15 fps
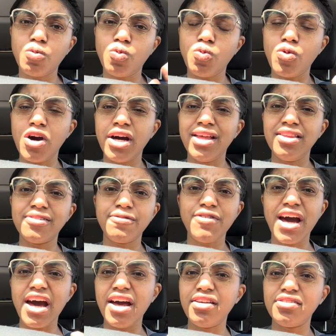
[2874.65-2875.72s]
ones,
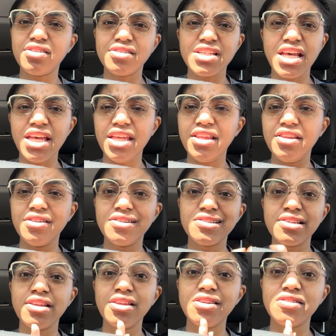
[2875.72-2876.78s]
fives, tens,
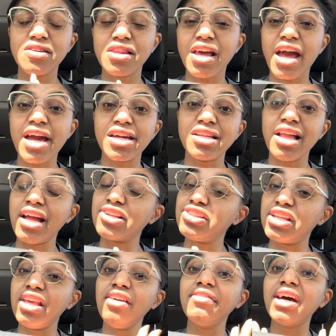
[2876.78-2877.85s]
so that I can actually
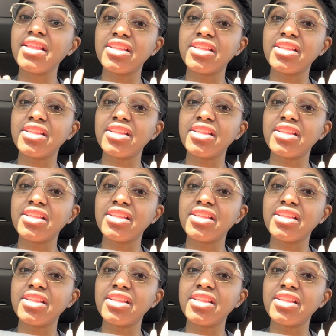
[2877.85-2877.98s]
give out